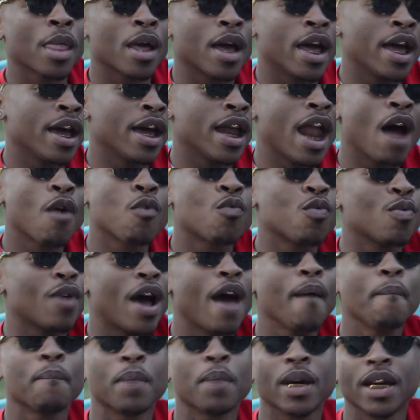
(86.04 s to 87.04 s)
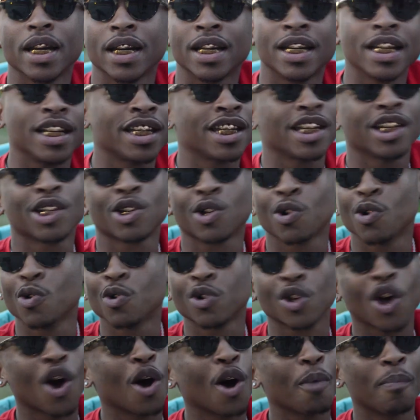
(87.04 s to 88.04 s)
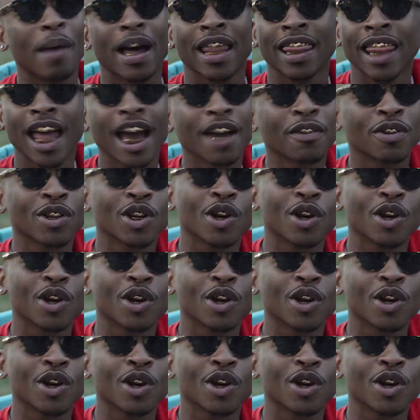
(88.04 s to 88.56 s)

And I, I've been to DC schools all my life,